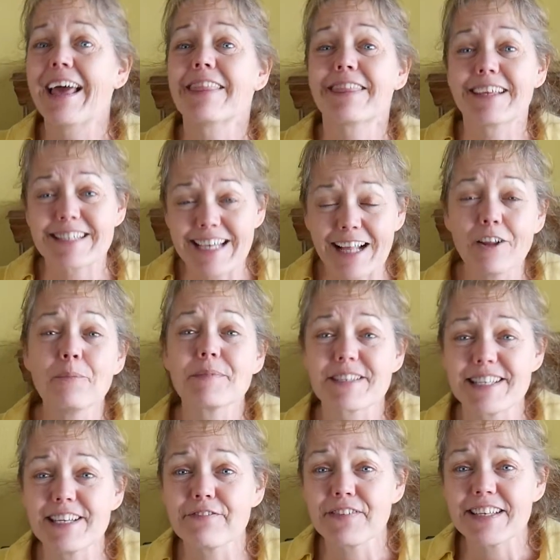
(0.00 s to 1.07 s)
Then tell him
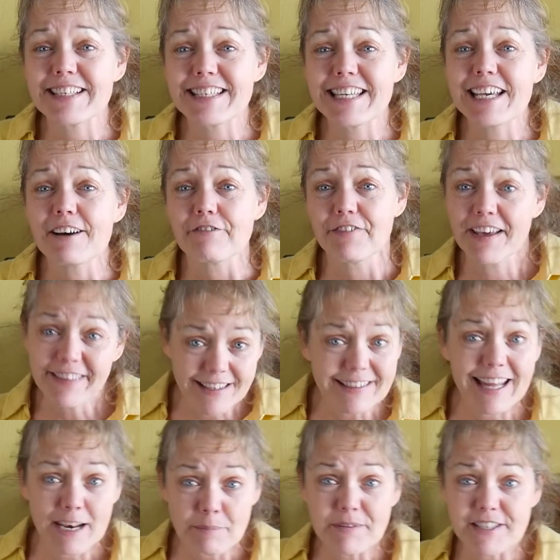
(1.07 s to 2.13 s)
sniffy sniff, and then
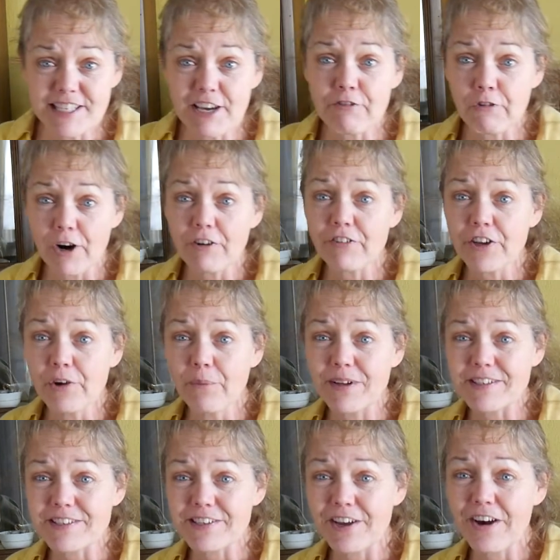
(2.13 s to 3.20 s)
let him sniff wherever he
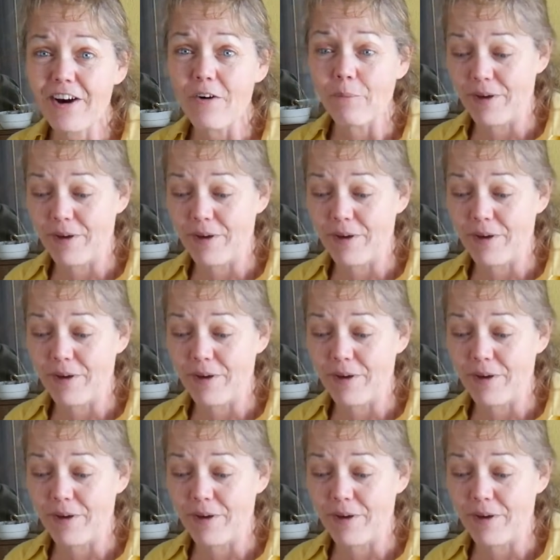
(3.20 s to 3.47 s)
wants to go,